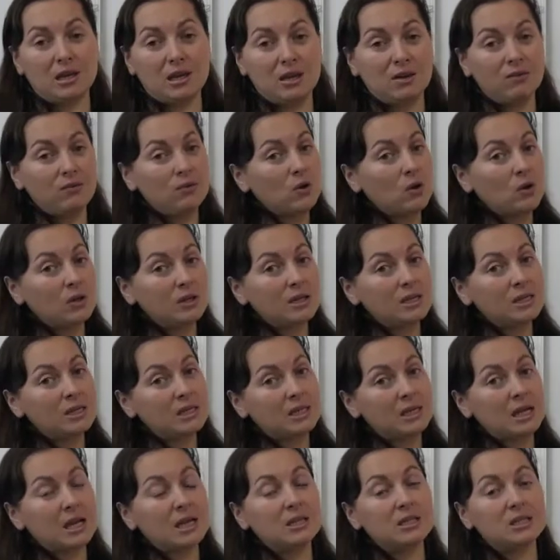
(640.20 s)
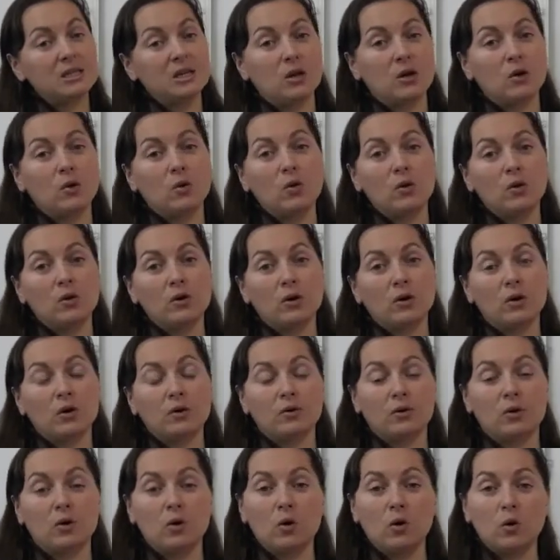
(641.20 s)
if you understand the
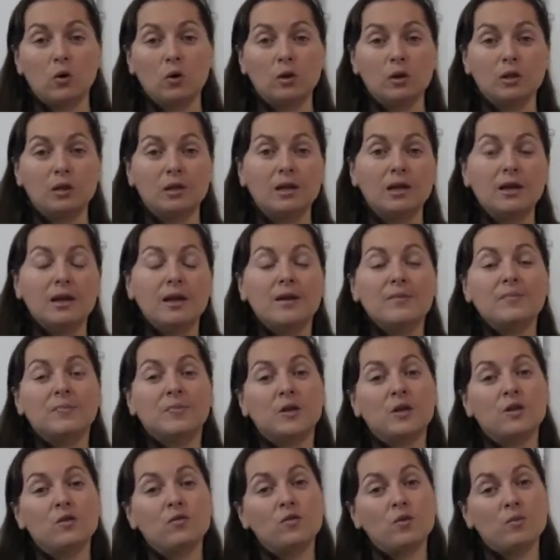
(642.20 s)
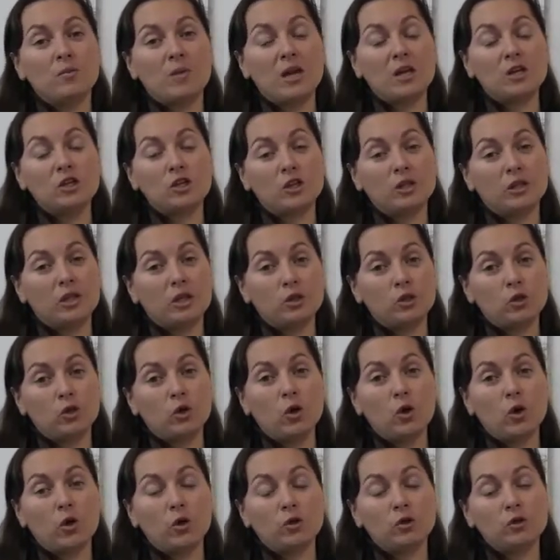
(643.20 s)
whole information that you
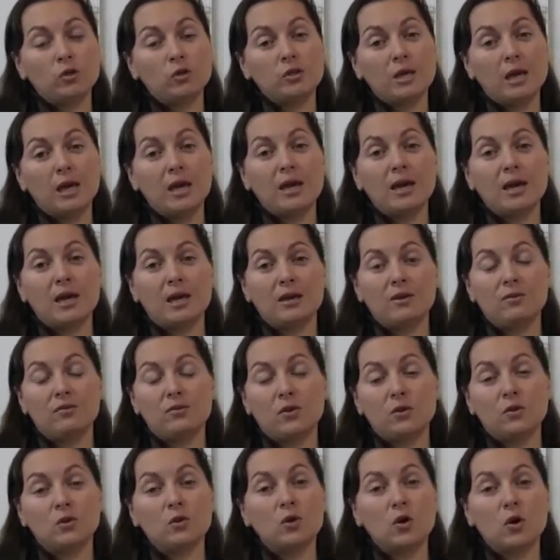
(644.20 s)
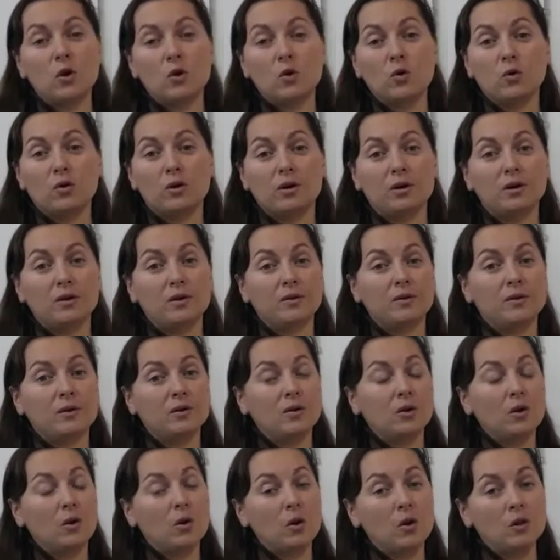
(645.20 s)
heard today, if you
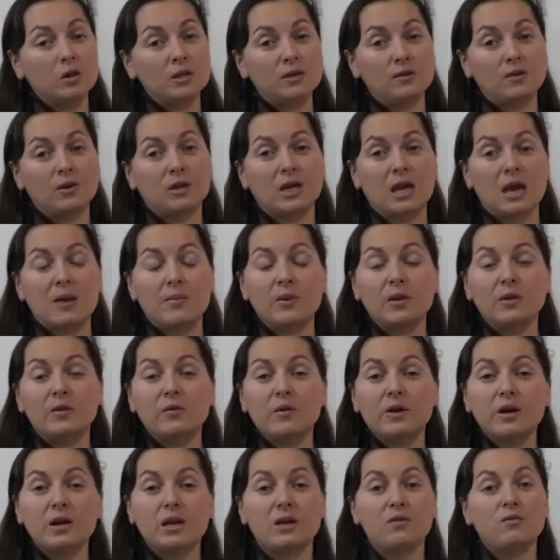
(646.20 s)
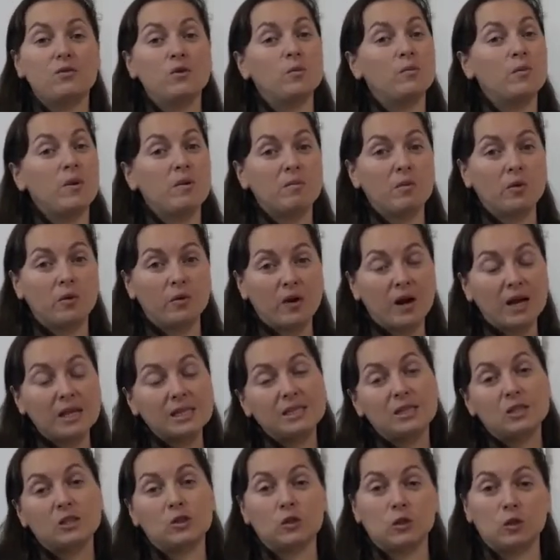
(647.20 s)
know all the vocabulary, if you
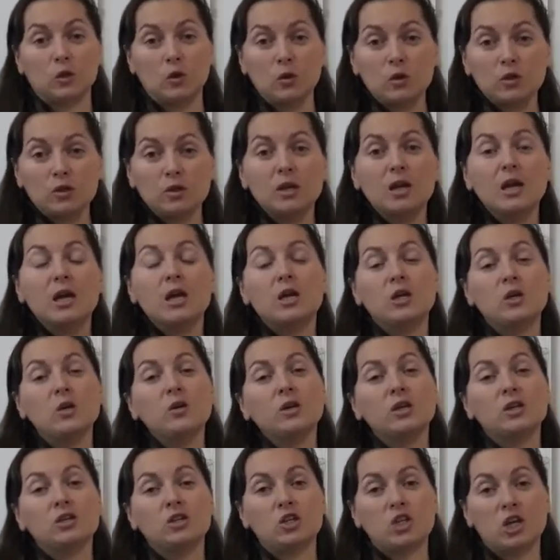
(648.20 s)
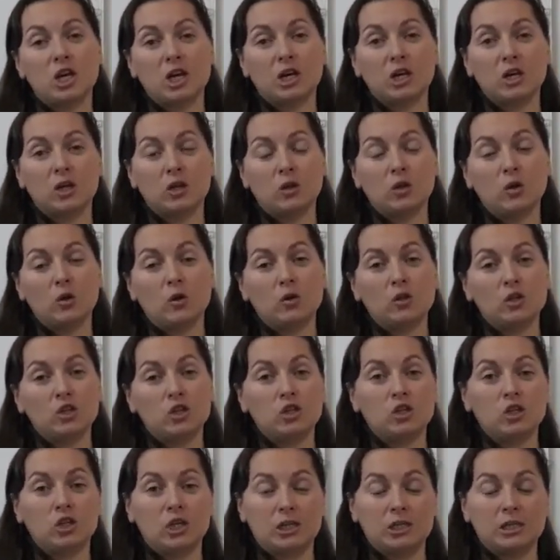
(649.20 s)
memorized it or not. You can check your
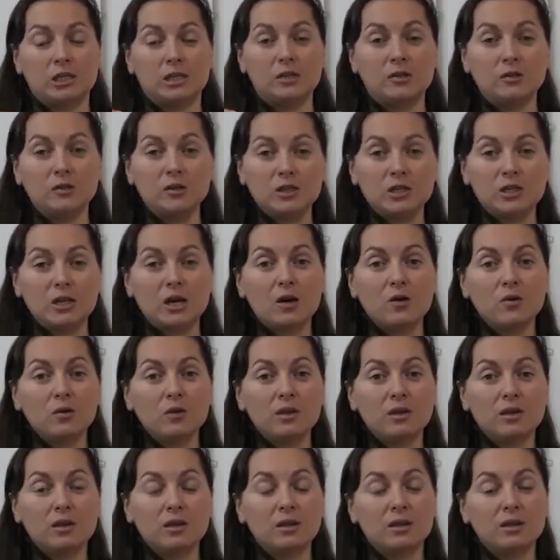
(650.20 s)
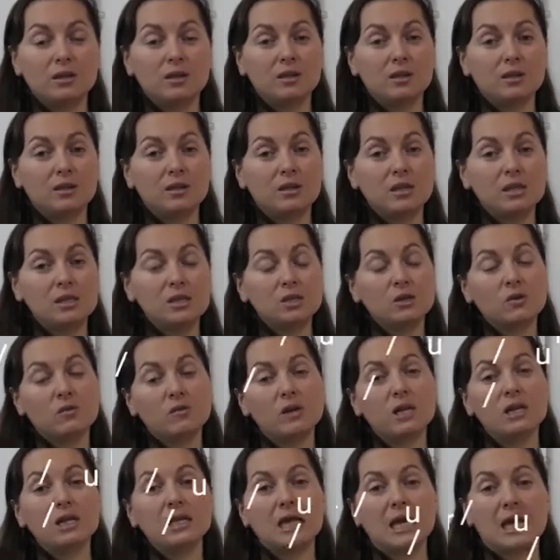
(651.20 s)
knowledge. Just look down the
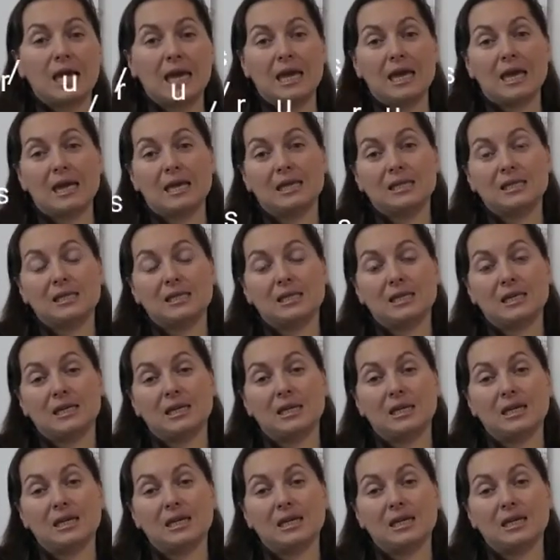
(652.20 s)
screen and